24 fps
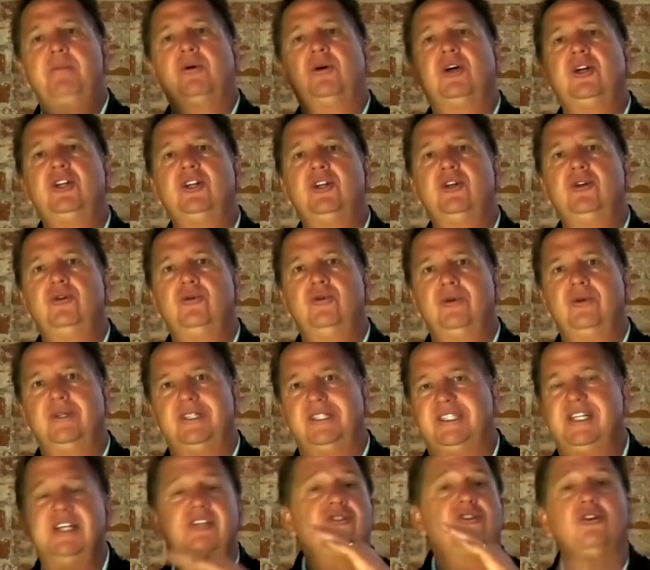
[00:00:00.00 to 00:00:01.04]
could do
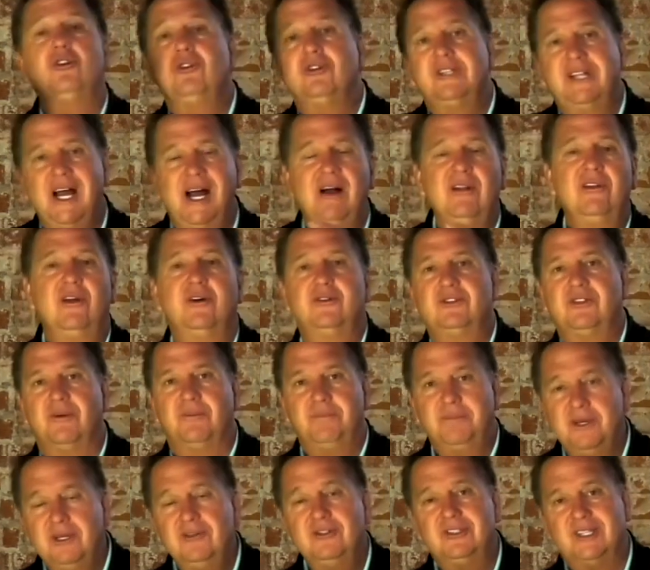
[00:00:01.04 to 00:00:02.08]
digital downloads of
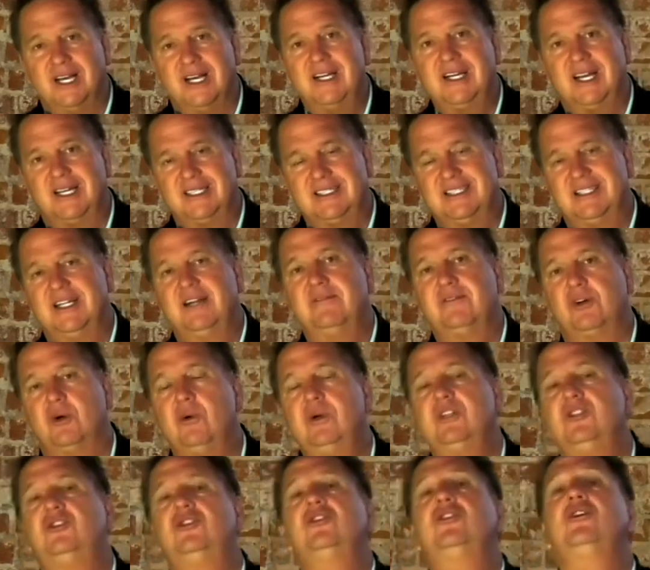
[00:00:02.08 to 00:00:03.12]
music instead of
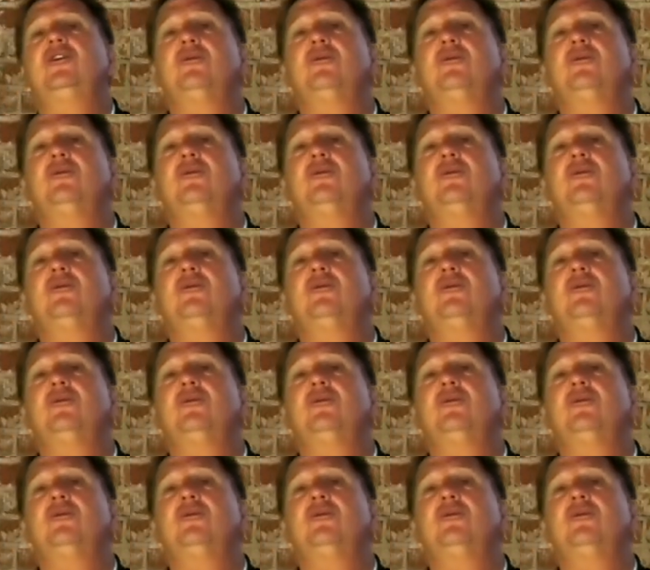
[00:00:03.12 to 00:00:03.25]
going to the